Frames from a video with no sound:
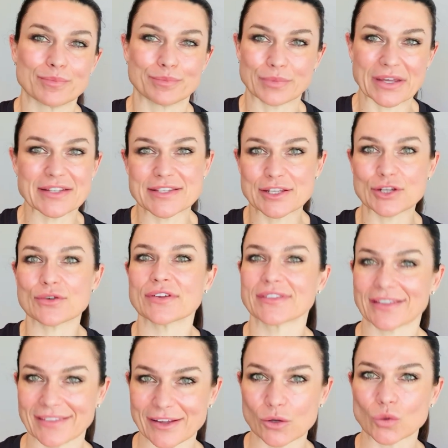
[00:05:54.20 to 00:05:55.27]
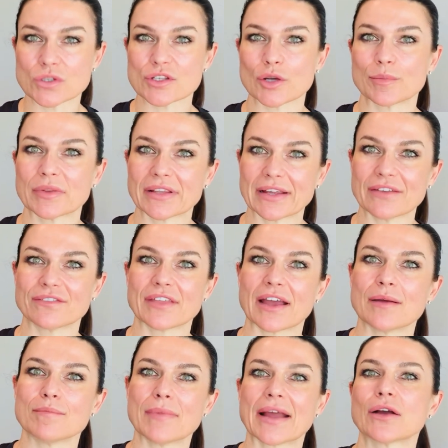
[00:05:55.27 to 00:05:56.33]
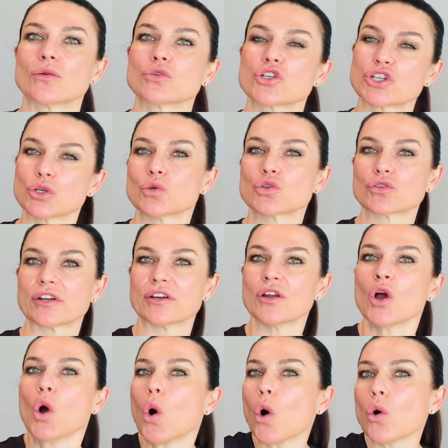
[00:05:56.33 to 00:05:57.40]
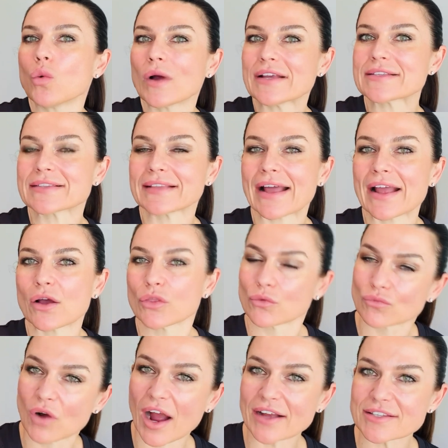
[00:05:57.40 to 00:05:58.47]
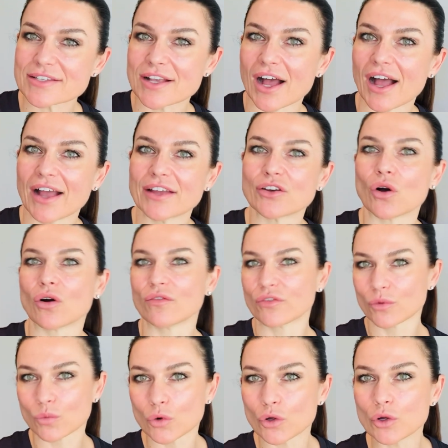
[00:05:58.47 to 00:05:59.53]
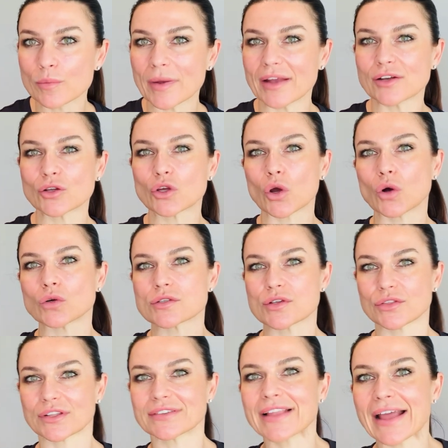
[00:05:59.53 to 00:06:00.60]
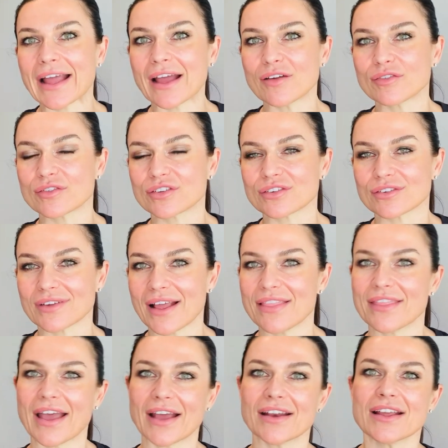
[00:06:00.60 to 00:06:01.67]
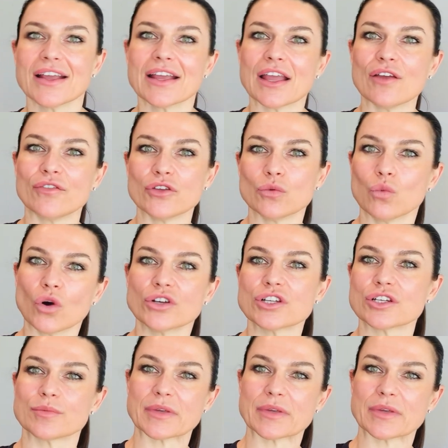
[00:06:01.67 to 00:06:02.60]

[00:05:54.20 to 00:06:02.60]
Considering that they also believed that male children always lay on the right side of the womb and girls on the left, and that if you wanted to